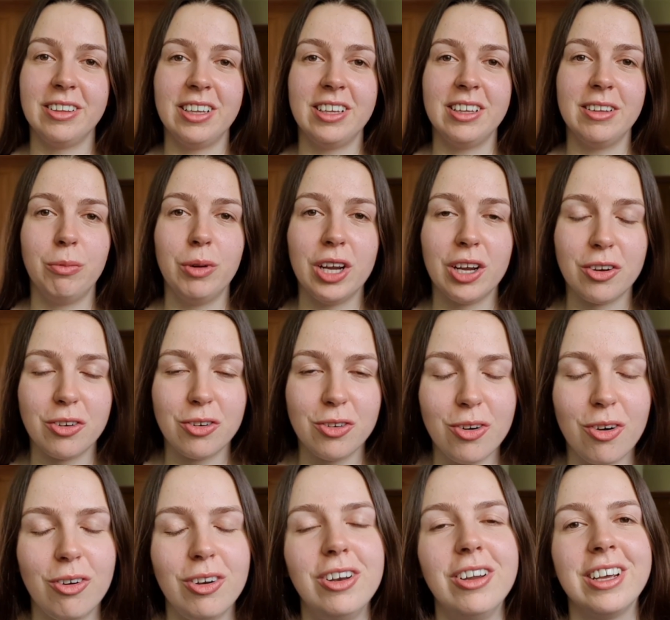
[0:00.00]
we are
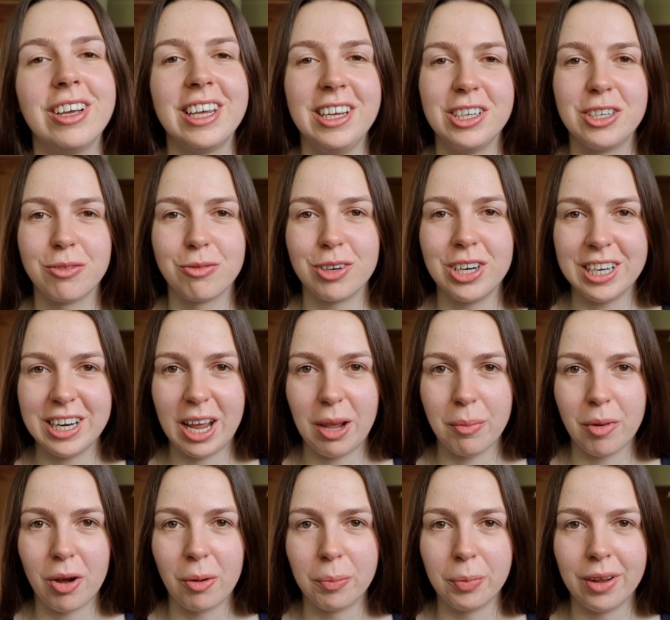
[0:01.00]
not looking to rename
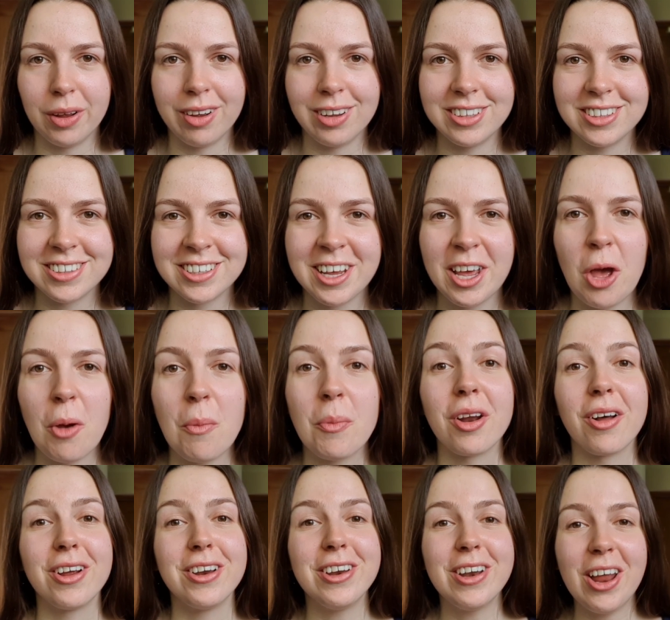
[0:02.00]
our birds, but
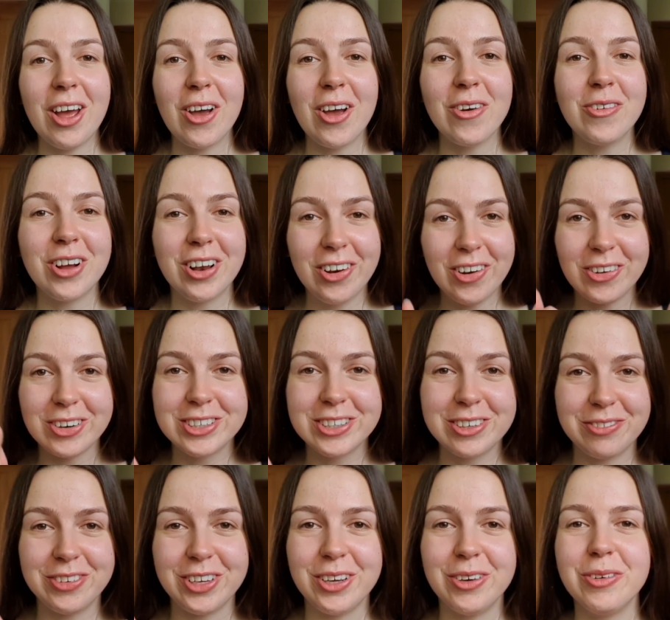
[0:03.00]
I know a lot
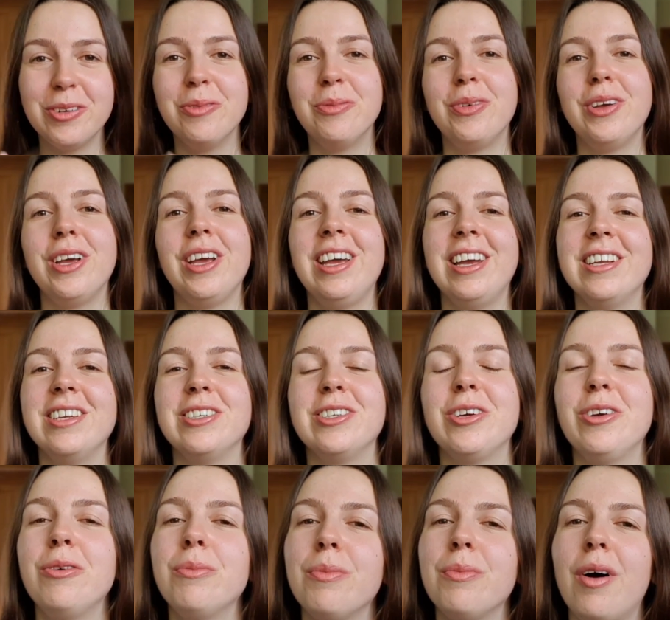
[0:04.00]
of you will be in
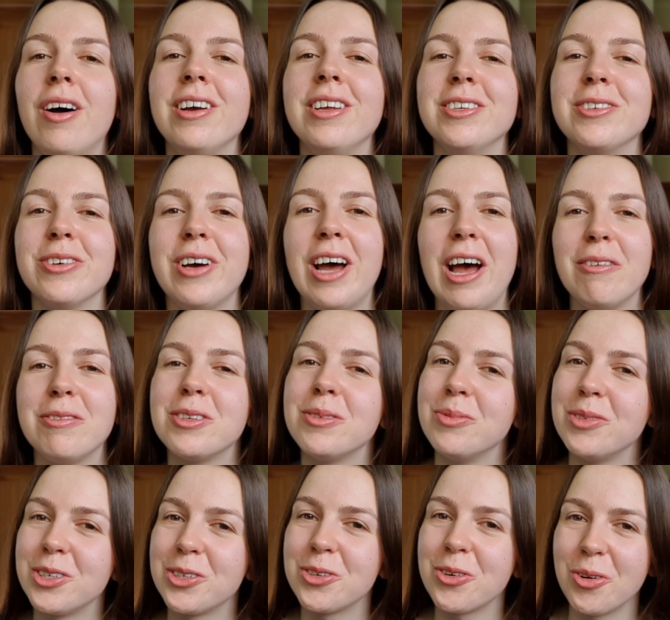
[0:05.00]
two minds or have some
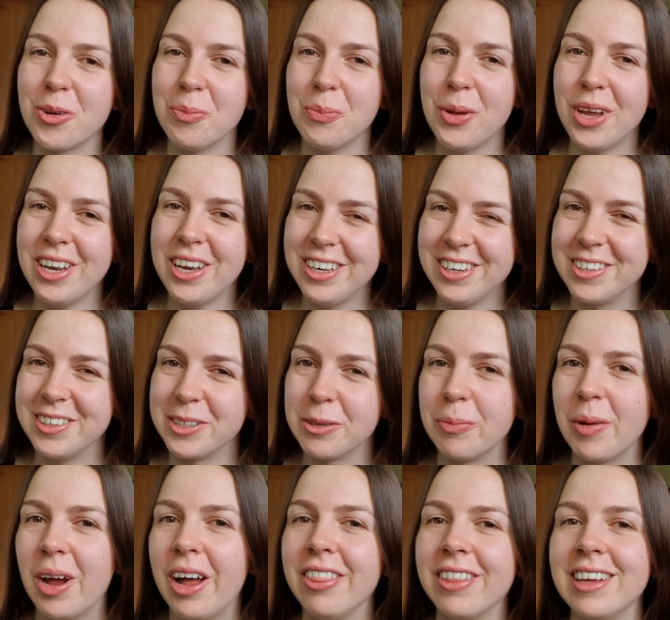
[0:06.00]
strong opinions
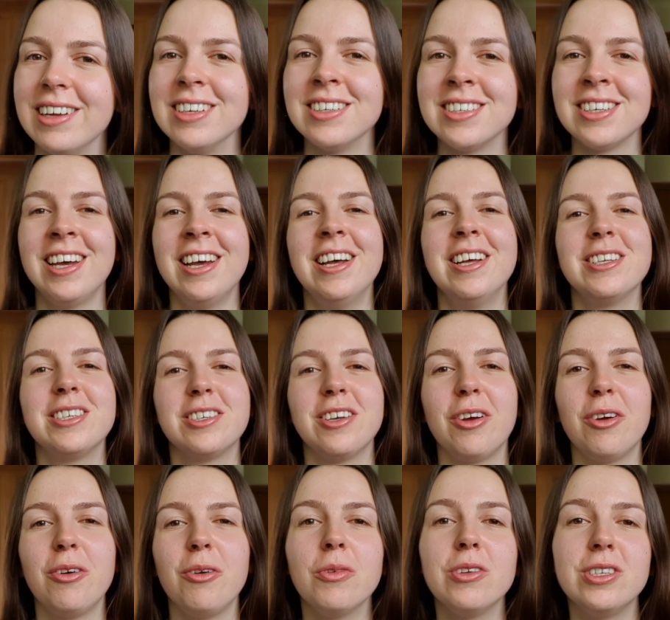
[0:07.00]
about this.
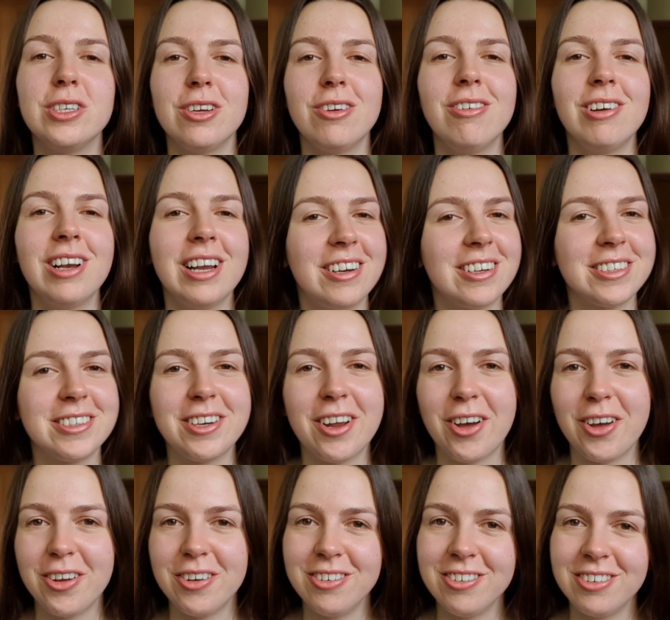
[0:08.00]
So do let us
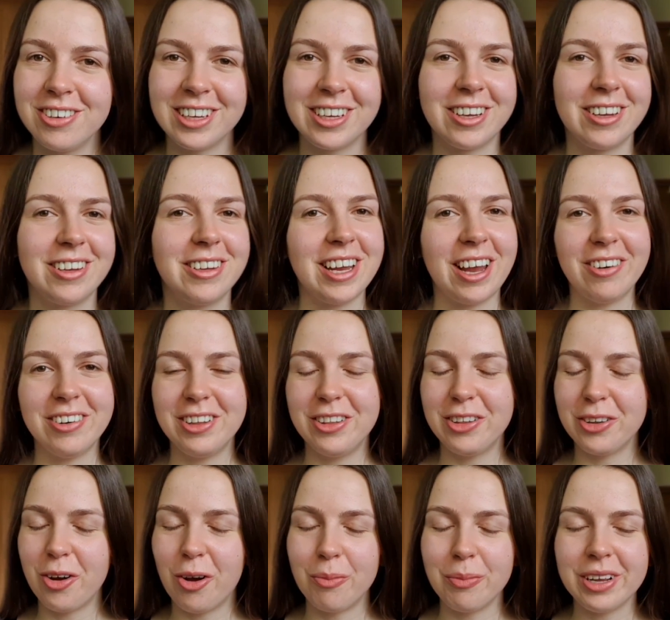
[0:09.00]
know down in the
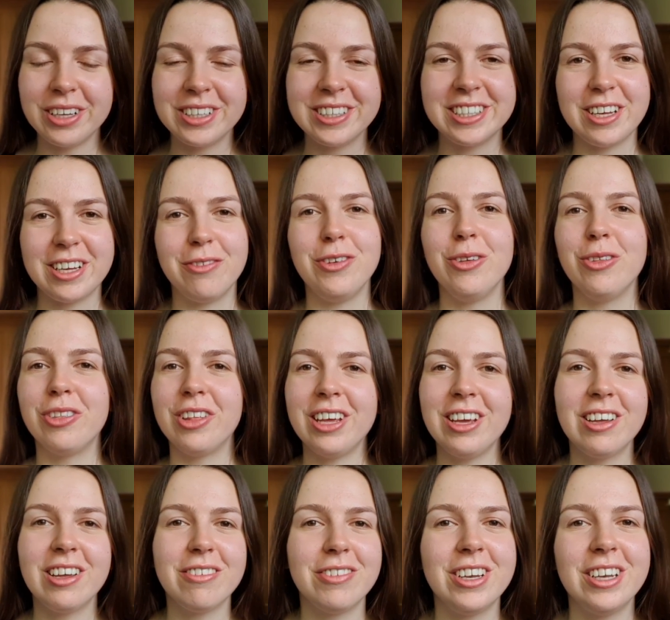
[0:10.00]
comments if you
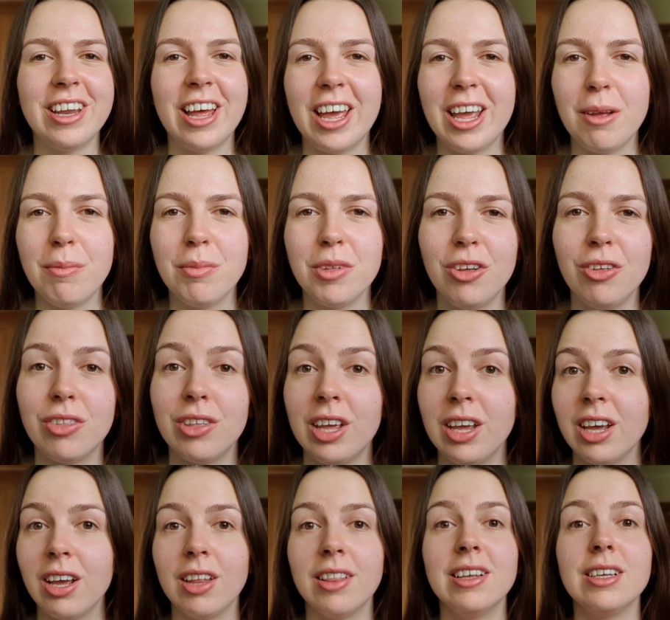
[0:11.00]
think of a name that you
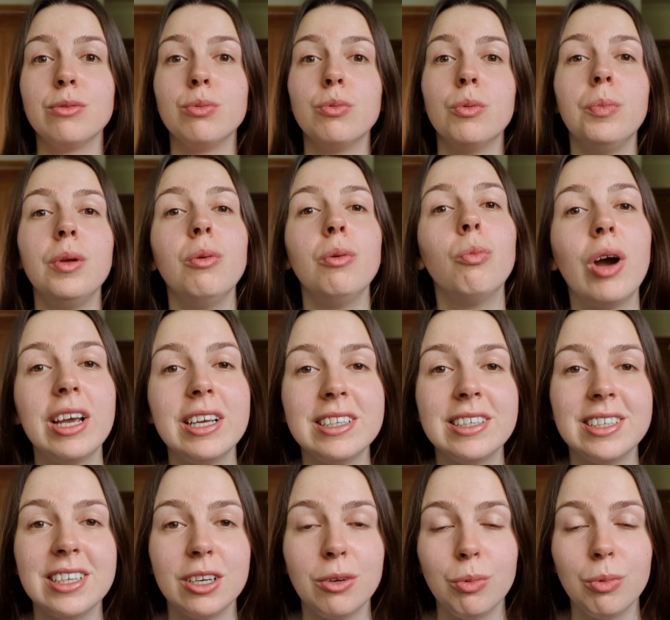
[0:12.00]
think this would be
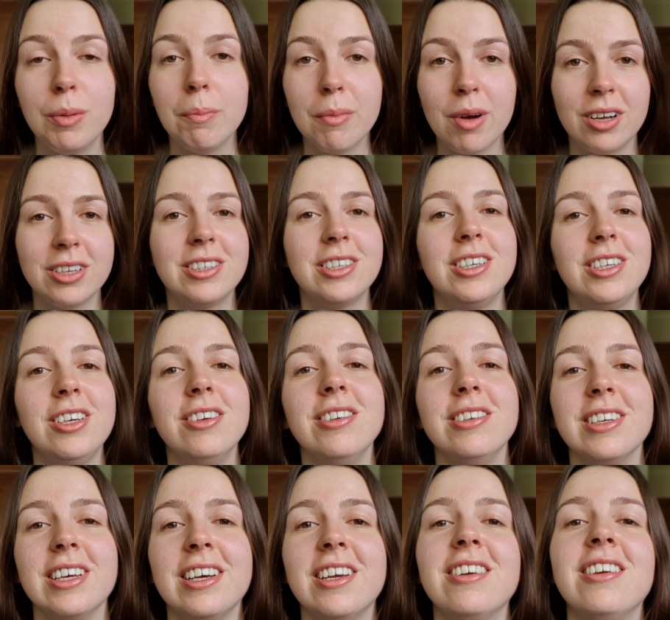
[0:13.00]
wasted, we must use
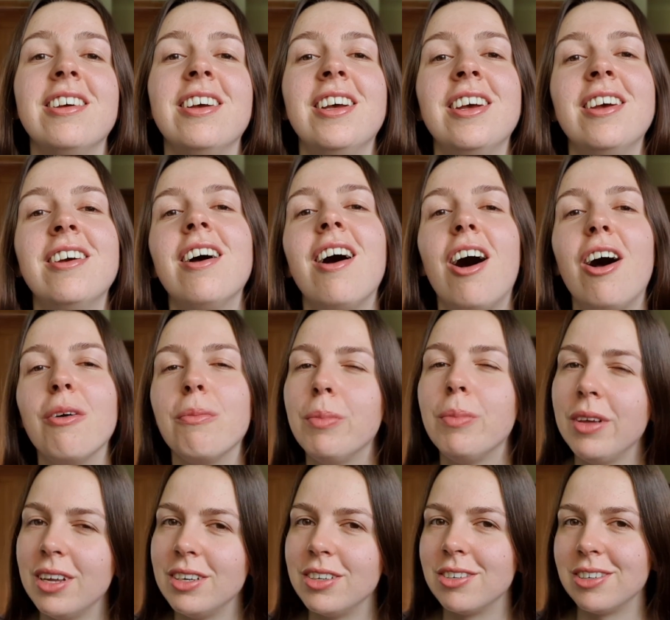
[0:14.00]
it. I'd
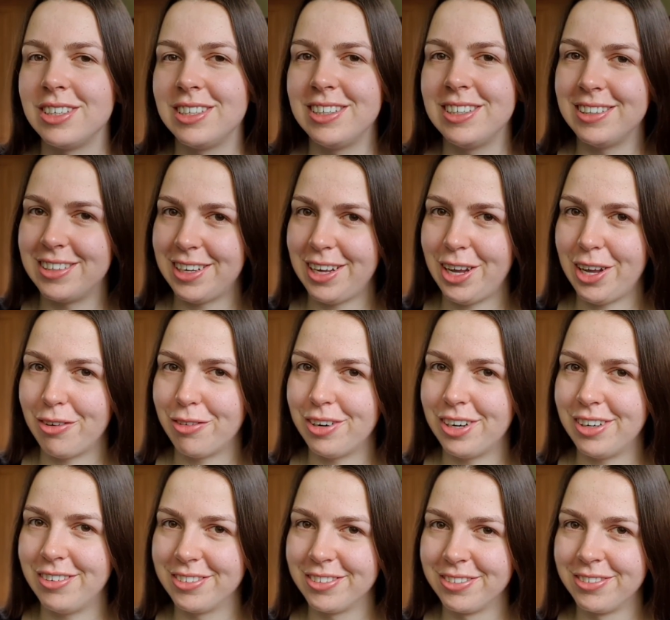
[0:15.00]
be interested to hear it.